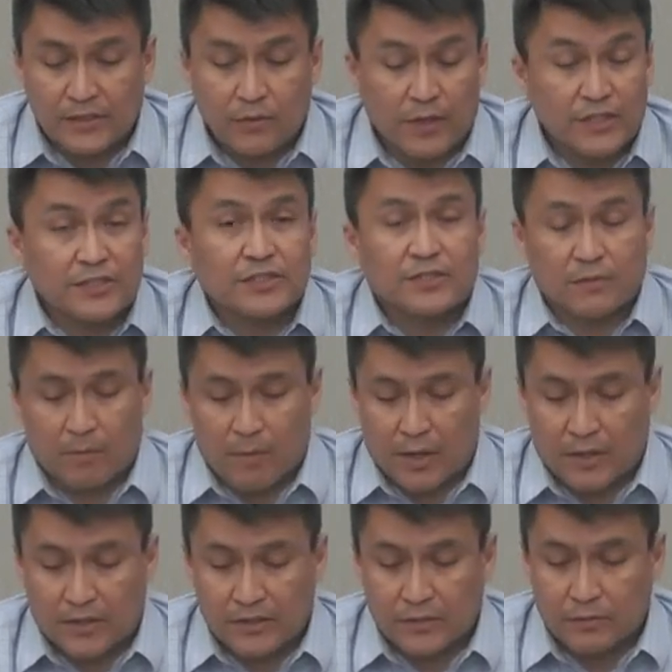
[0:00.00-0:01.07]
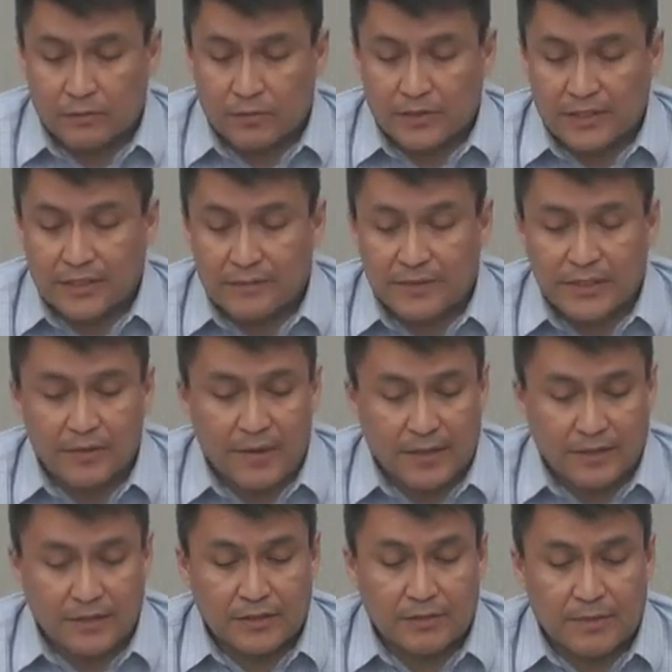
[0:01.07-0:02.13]
questions, and remarks will need to be
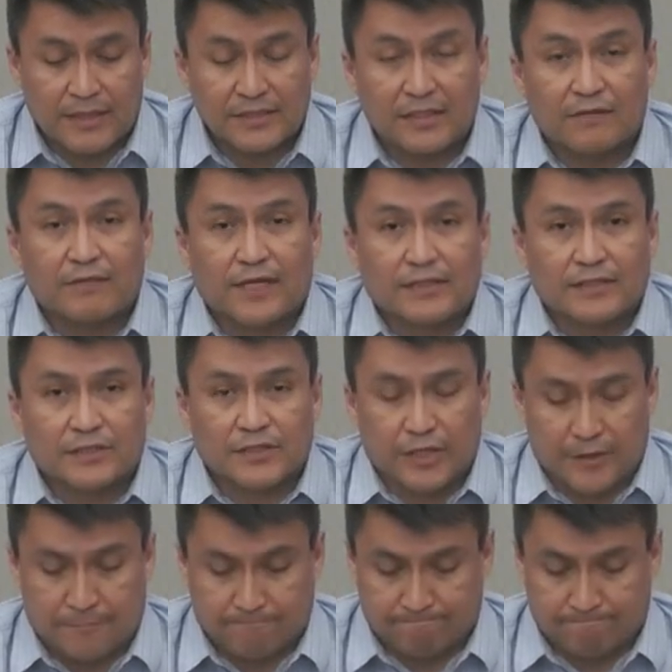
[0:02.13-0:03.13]
directed to myself as the chair.